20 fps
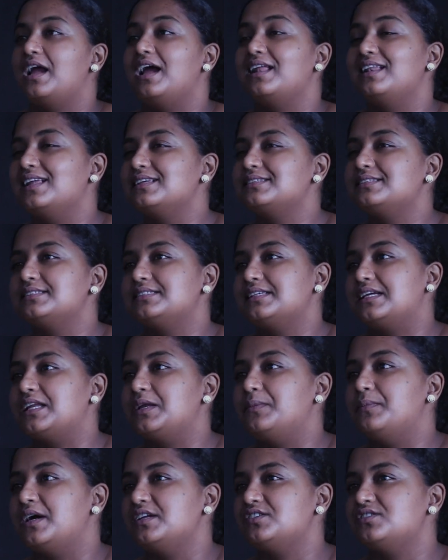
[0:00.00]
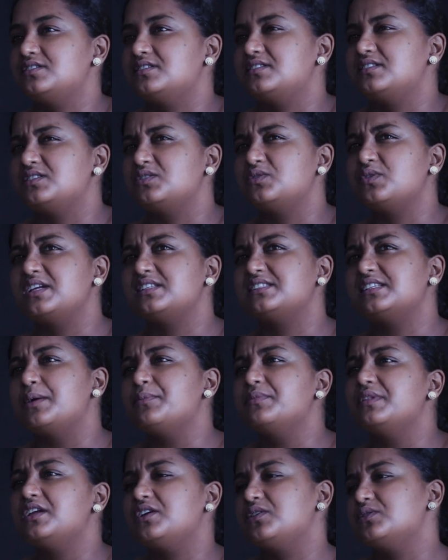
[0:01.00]
Unless it's an emergency. So it's
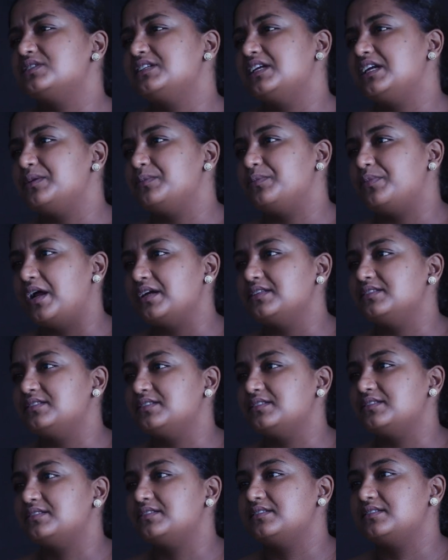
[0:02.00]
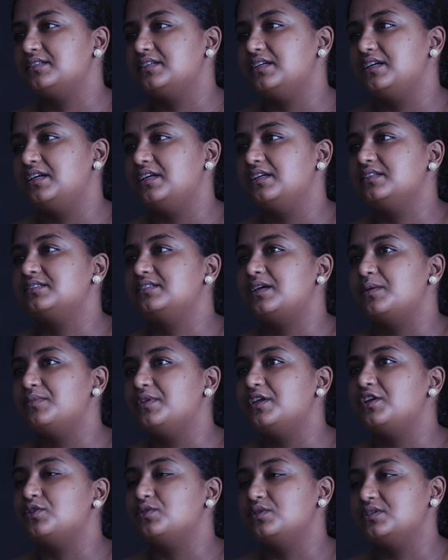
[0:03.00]
something you see in practice. Okay. It's
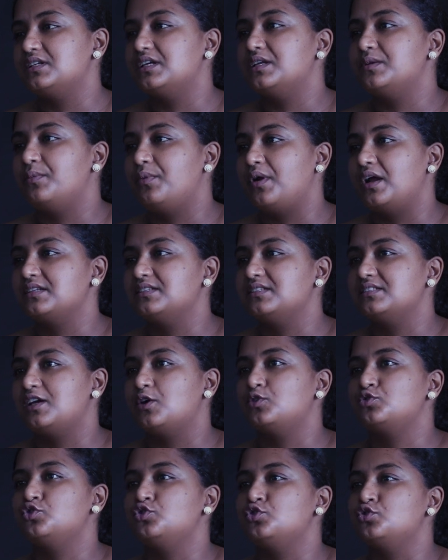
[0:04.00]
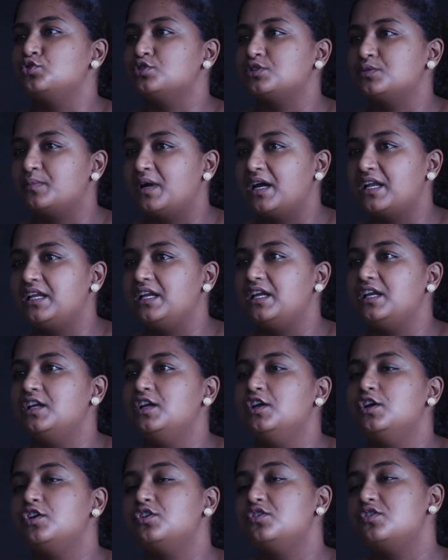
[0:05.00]
something you see in practice, how to use money,
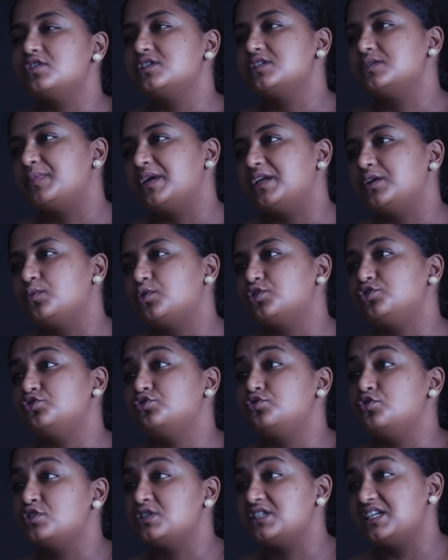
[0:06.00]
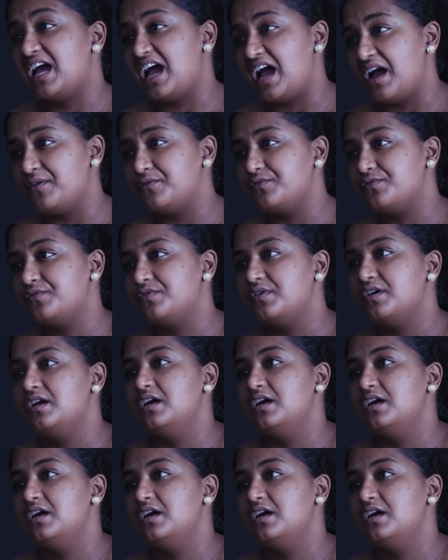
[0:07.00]
don't spend what you don't have,